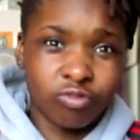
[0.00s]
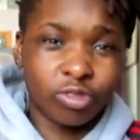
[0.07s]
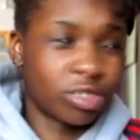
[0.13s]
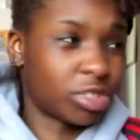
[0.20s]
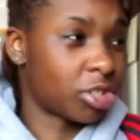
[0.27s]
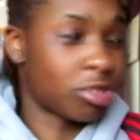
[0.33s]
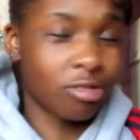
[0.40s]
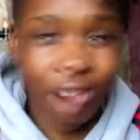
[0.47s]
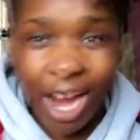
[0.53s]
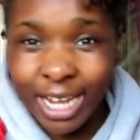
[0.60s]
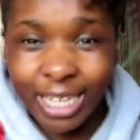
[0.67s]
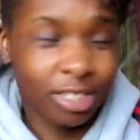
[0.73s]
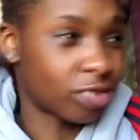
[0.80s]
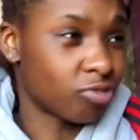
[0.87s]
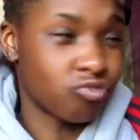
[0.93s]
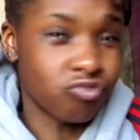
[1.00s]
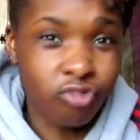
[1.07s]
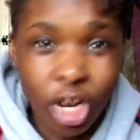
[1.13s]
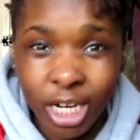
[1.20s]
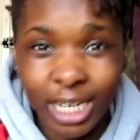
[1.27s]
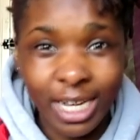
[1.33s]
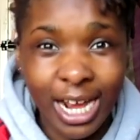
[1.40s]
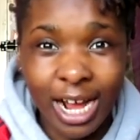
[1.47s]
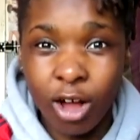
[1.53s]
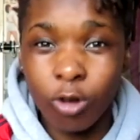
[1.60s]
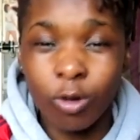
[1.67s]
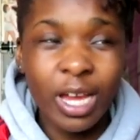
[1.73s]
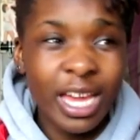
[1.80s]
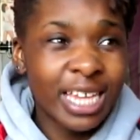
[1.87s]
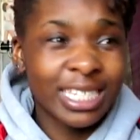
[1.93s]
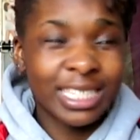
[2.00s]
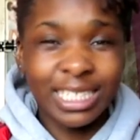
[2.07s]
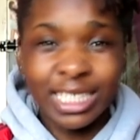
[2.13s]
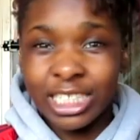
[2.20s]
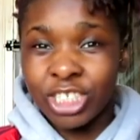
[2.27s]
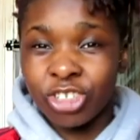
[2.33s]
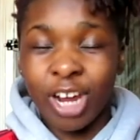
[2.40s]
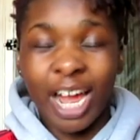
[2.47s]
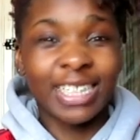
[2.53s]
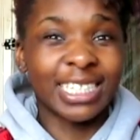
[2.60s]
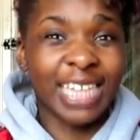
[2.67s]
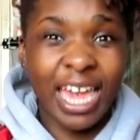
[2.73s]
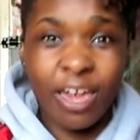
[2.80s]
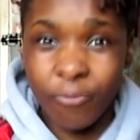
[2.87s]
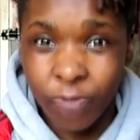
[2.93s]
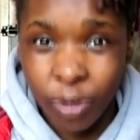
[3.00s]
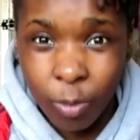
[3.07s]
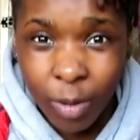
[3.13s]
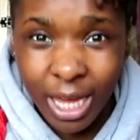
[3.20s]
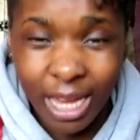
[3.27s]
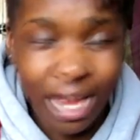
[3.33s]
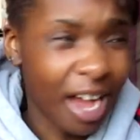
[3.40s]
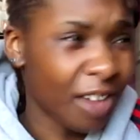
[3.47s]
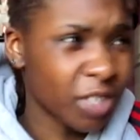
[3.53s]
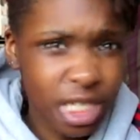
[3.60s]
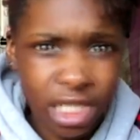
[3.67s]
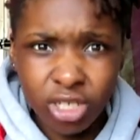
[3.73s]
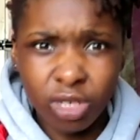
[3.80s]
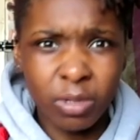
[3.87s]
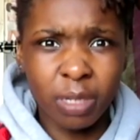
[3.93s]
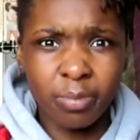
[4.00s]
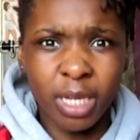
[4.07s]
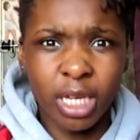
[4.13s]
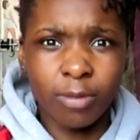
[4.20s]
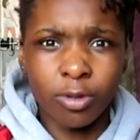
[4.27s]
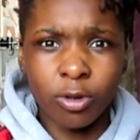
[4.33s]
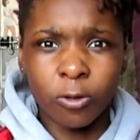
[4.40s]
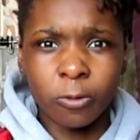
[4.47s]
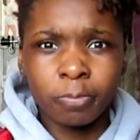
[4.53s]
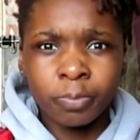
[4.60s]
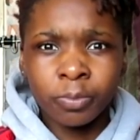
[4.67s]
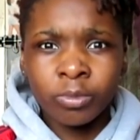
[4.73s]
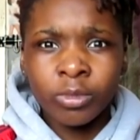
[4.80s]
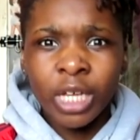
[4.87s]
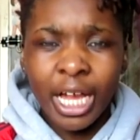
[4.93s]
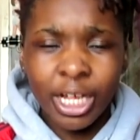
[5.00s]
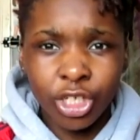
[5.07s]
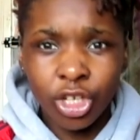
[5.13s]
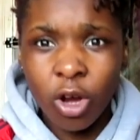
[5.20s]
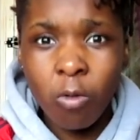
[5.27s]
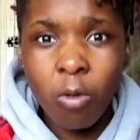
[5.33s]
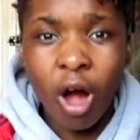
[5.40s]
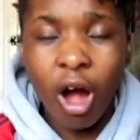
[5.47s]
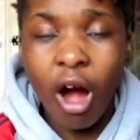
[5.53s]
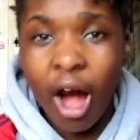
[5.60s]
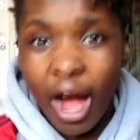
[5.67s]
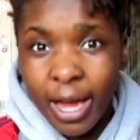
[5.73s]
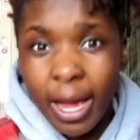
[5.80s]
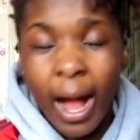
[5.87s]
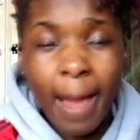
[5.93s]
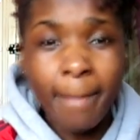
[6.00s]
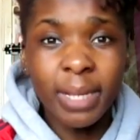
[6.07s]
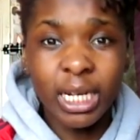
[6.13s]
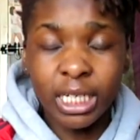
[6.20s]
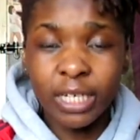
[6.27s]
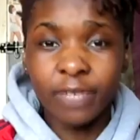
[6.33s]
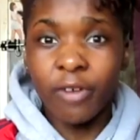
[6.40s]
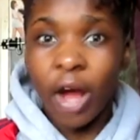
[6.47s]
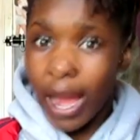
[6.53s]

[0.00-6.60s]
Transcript: tracks running out. See tracks everywhere. I've seen some of the people. And you know what? I believe